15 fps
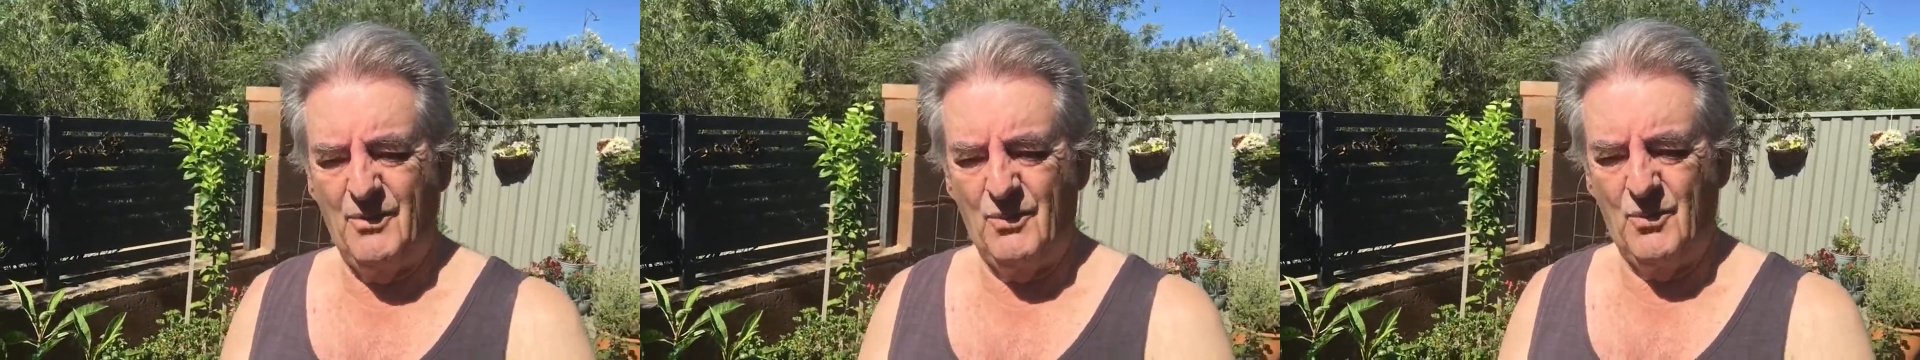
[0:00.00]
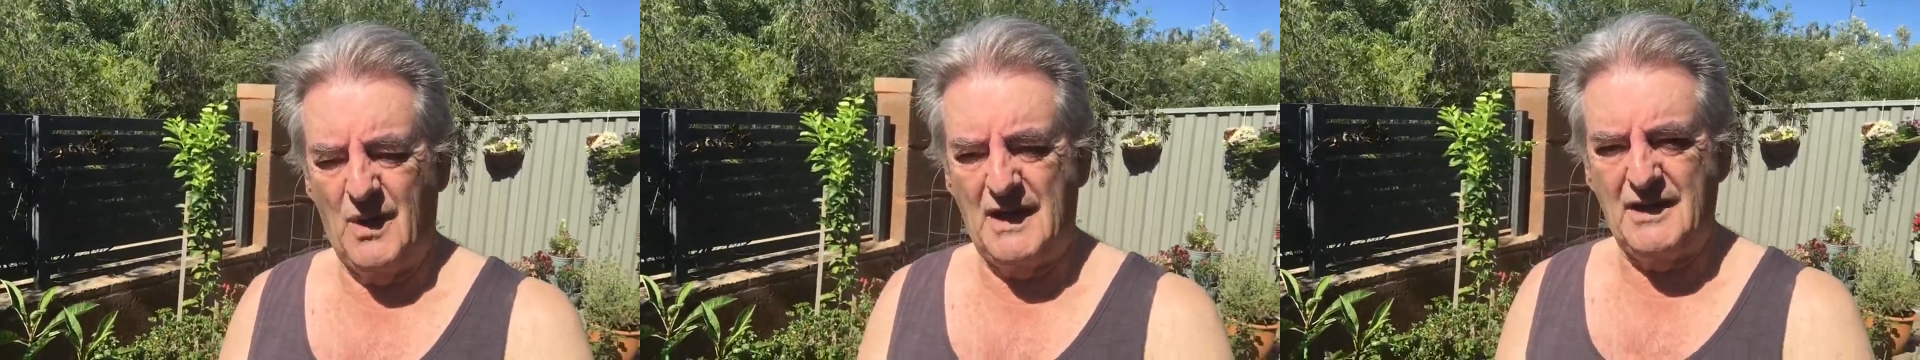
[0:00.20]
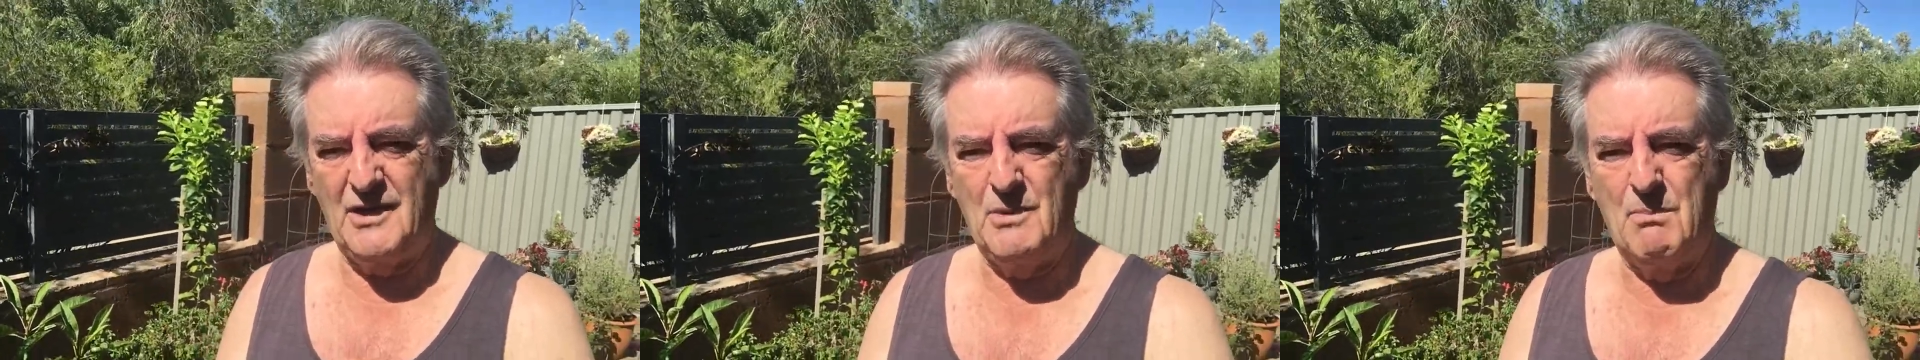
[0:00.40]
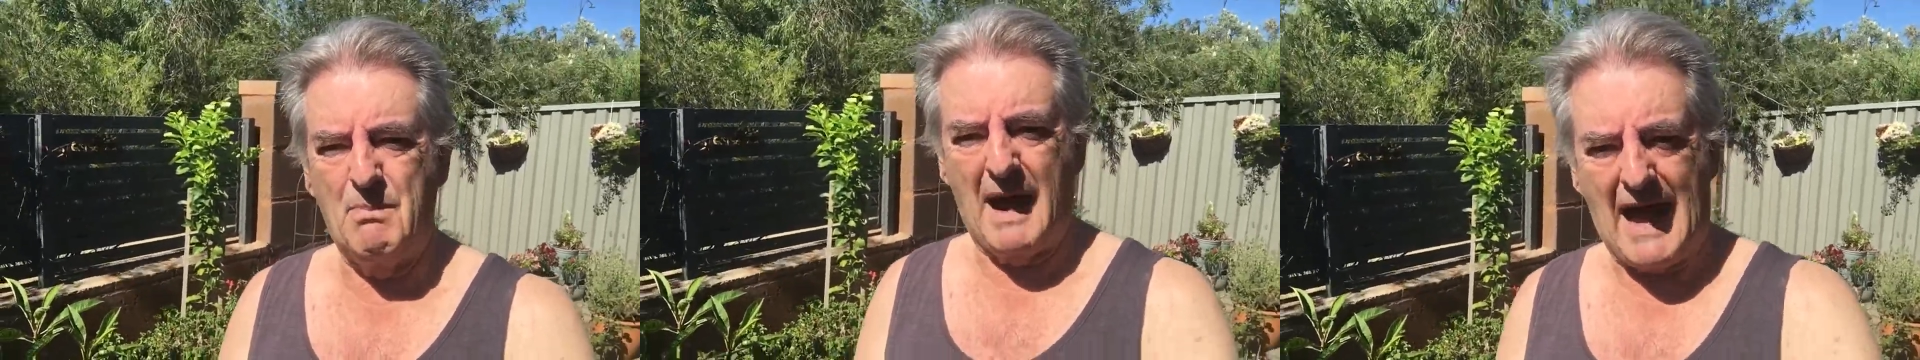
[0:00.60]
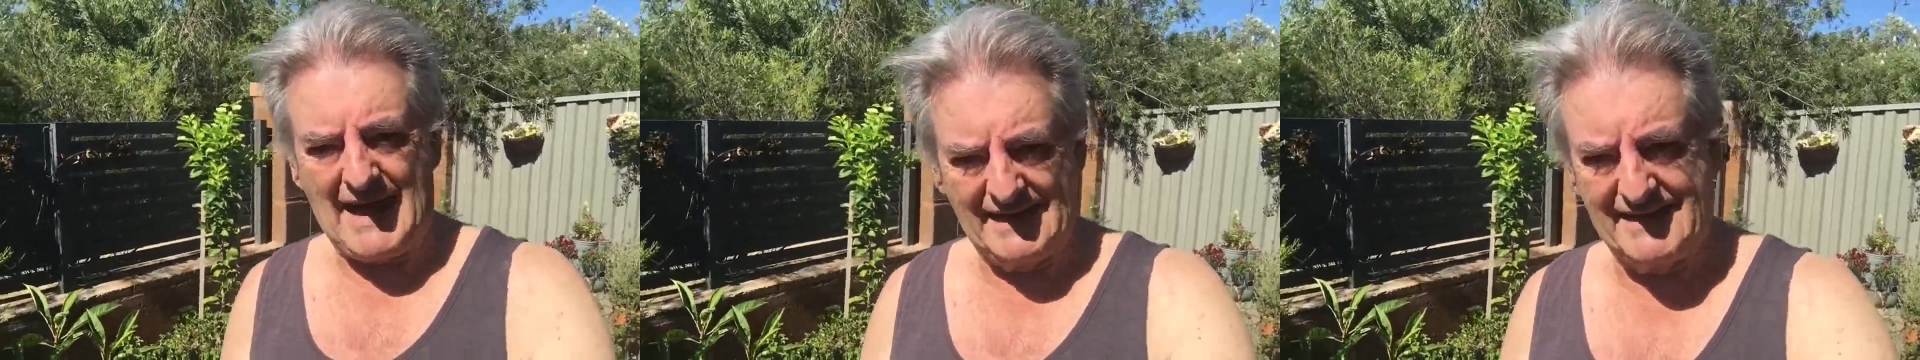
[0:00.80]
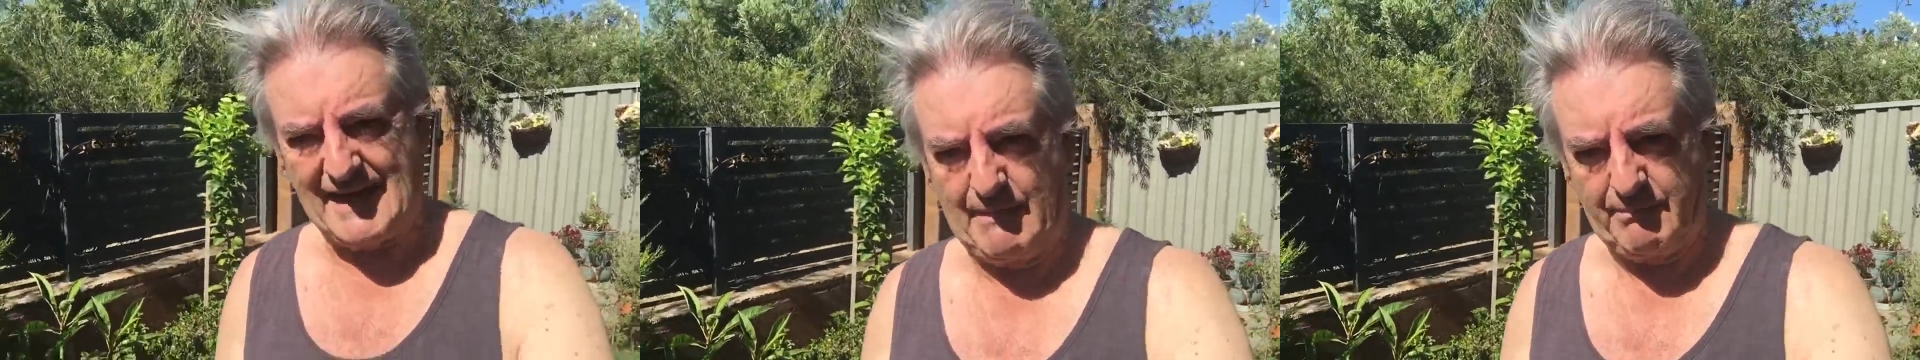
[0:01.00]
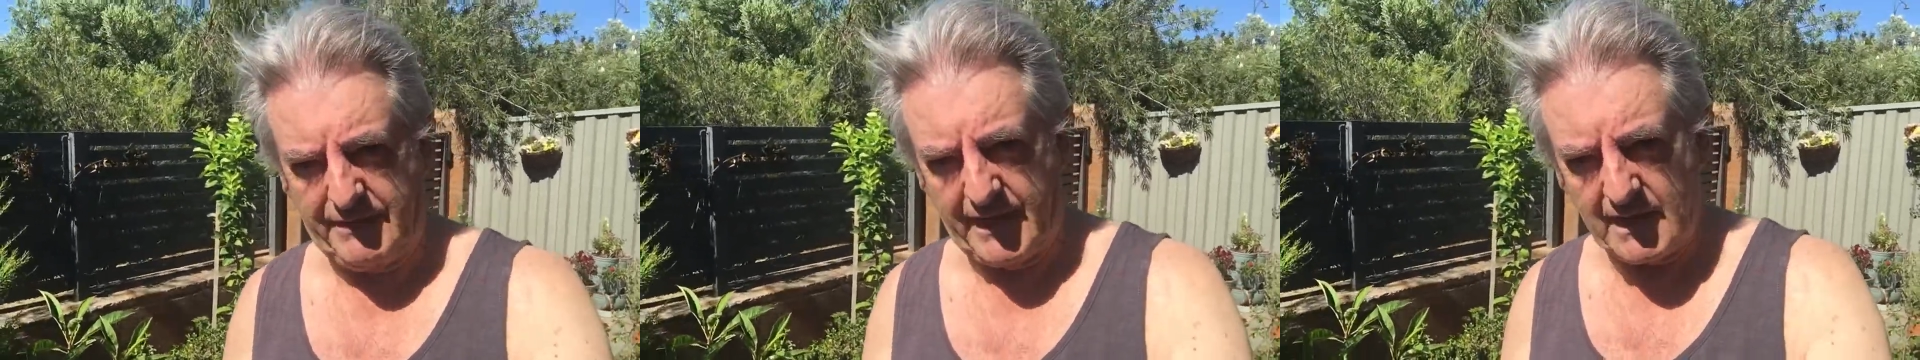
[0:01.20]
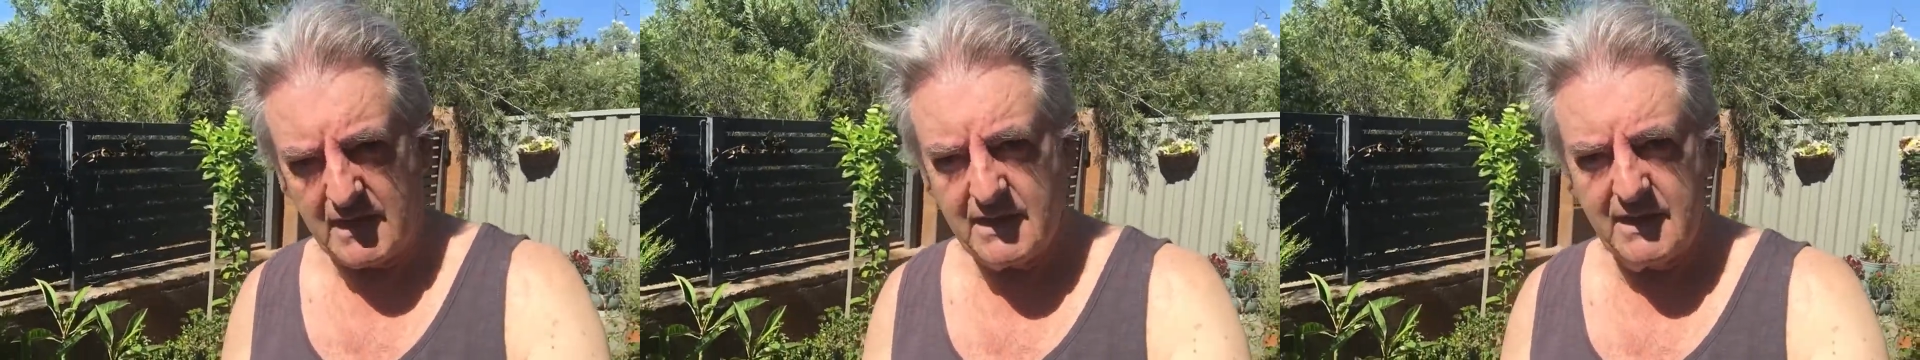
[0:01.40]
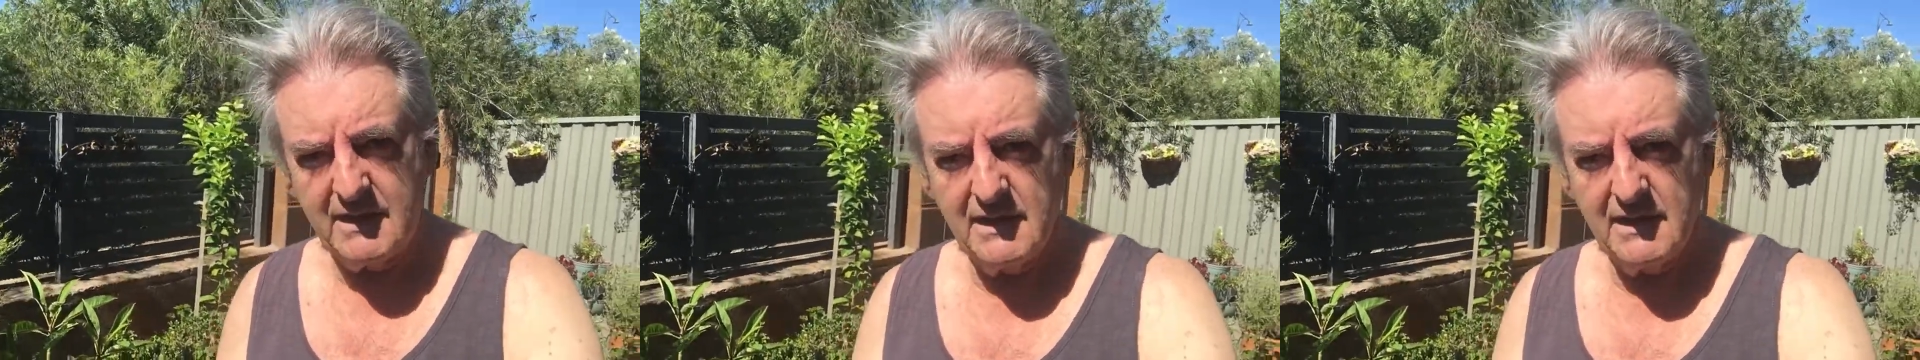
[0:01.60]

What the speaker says: when you buy something,